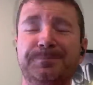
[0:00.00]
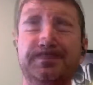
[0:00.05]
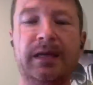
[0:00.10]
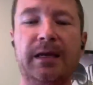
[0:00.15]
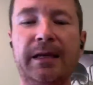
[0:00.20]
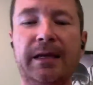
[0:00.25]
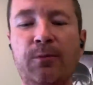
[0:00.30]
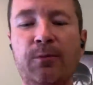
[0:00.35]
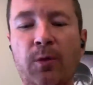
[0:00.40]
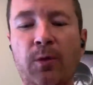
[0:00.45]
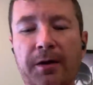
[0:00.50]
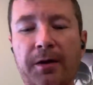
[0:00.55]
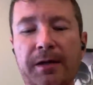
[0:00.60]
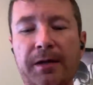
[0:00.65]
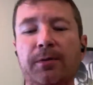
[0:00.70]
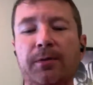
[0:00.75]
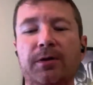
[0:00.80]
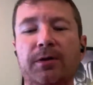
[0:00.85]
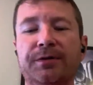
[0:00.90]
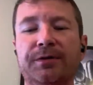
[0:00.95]
Anywhere
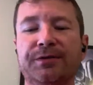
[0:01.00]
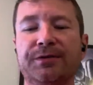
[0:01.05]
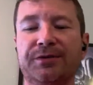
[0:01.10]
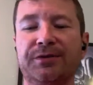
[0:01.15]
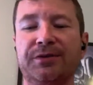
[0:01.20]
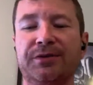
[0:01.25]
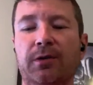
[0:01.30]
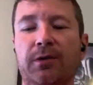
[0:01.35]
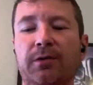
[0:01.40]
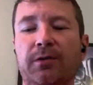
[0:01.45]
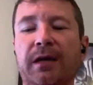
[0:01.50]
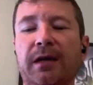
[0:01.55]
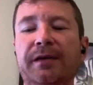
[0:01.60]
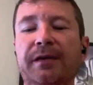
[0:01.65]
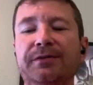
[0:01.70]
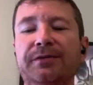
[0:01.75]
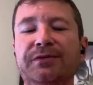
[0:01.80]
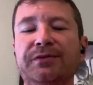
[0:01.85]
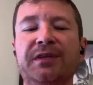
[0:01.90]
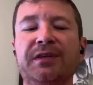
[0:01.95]
ebooks are sold, I
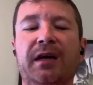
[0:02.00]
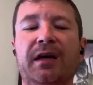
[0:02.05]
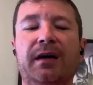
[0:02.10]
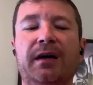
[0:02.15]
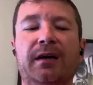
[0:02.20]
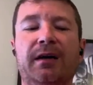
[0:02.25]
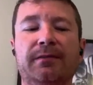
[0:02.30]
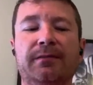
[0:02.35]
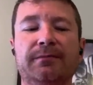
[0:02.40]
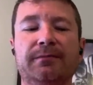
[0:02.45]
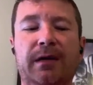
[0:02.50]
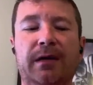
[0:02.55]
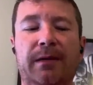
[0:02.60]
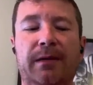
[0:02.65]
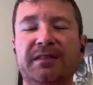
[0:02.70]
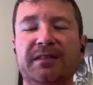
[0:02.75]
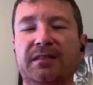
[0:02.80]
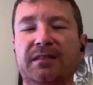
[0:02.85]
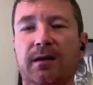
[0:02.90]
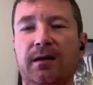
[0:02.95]
use
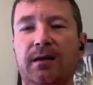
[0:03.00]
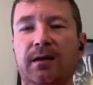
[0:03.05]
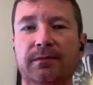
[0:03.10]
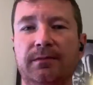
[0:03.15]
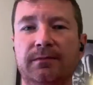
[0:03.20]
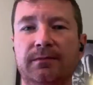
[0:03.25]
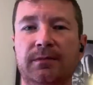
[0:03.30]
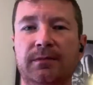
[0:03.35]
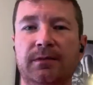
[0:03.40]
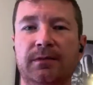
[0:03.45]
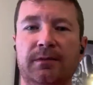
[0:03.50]
Amazon